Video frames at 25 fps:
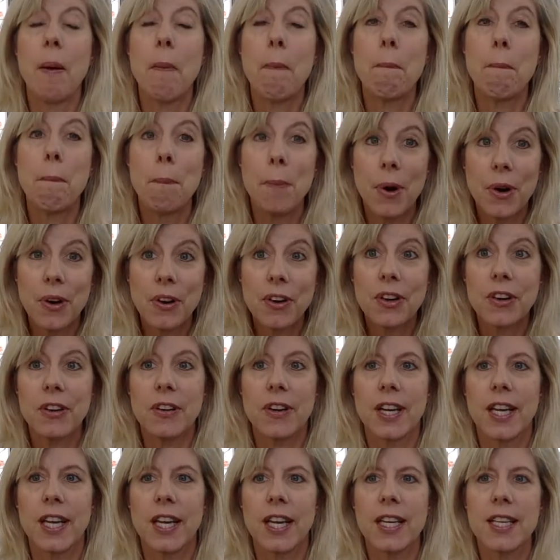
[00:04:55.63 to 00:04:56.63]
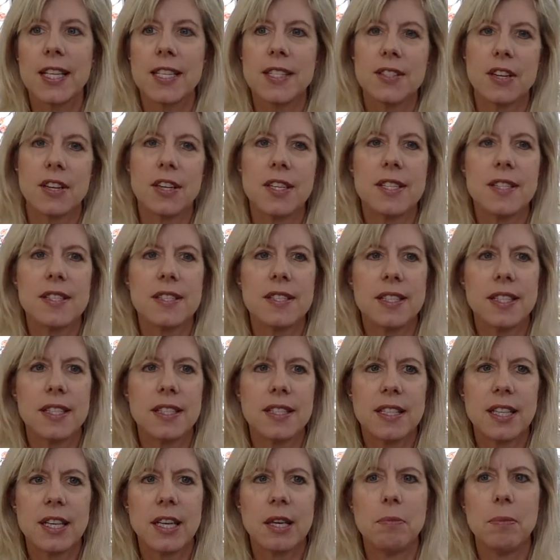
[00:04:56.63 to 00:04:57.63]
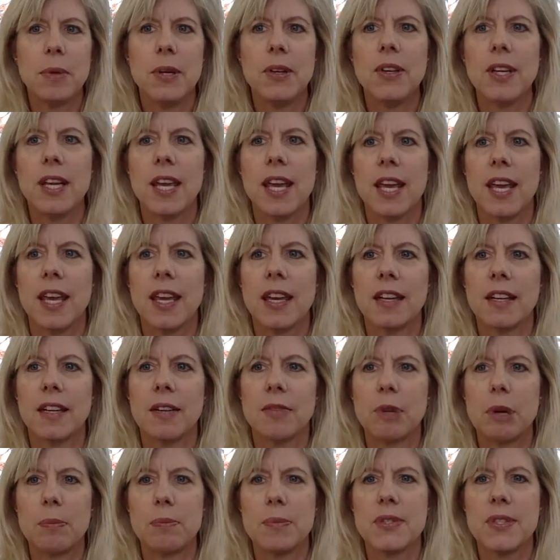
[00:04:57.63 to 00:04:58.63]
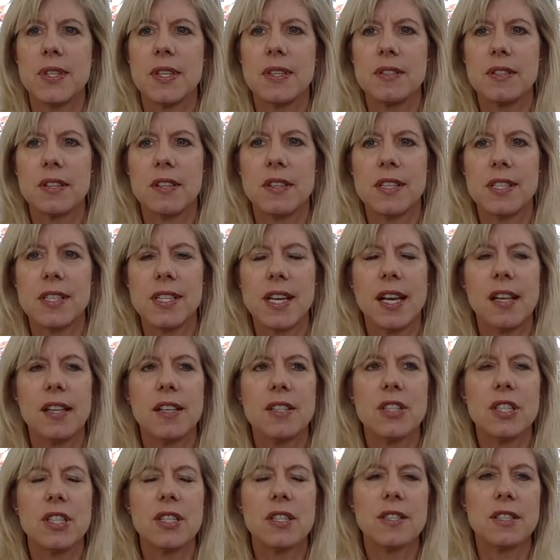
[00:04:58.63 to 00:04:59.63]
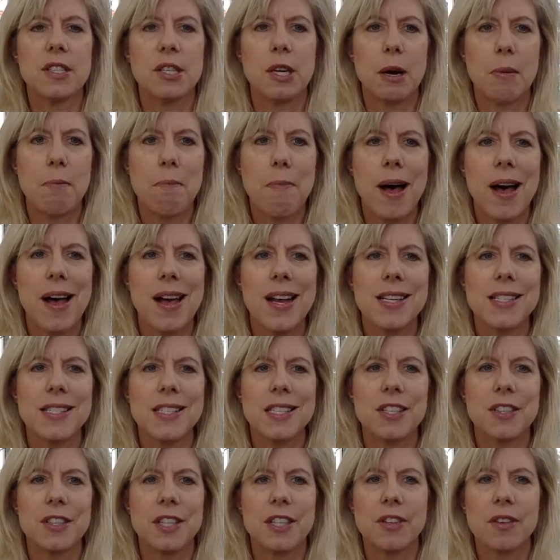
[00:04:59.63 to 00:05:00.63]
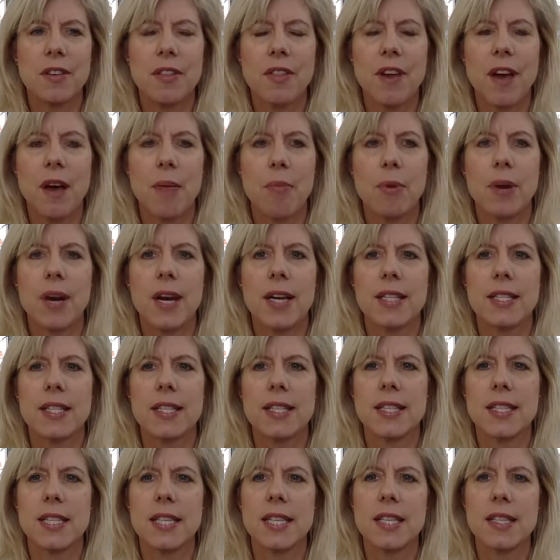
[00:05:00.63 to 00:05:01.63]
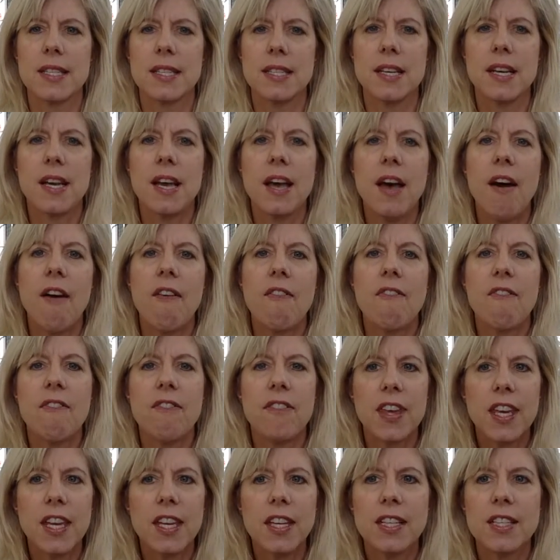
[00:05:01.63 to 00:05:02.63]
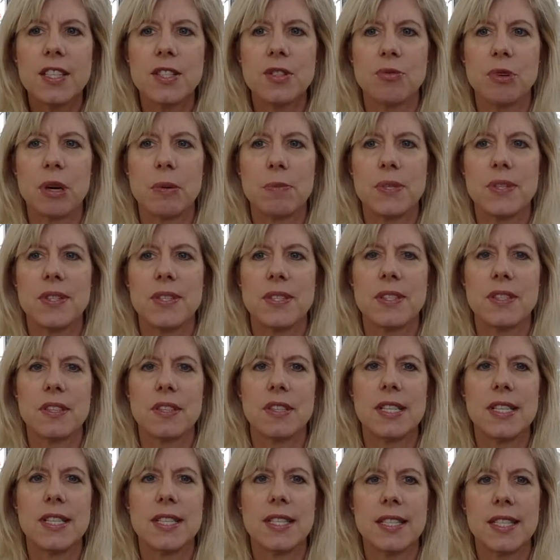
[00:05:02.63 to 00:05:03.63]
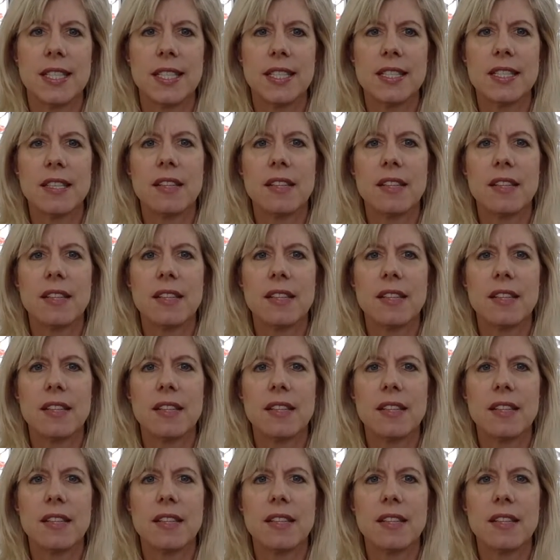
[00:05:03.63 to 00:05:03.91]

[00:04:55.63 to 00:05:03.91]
Mercury is our instinct to communicate. It represents our intelligence and our mind and our inner thought processes. Venus represents our instinct